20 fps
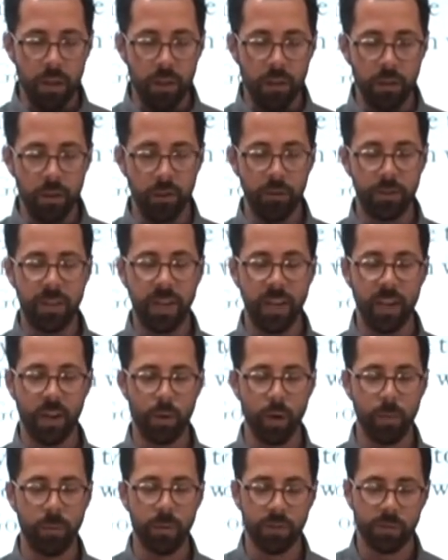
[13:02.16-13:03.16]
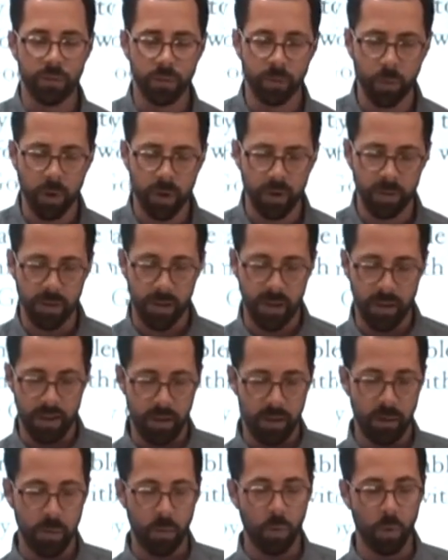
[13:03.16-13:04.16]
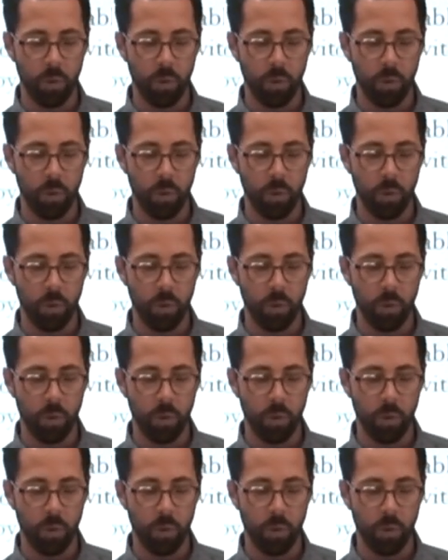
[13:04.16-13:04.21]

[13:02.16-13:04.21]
You say, equip us for what, Ryan?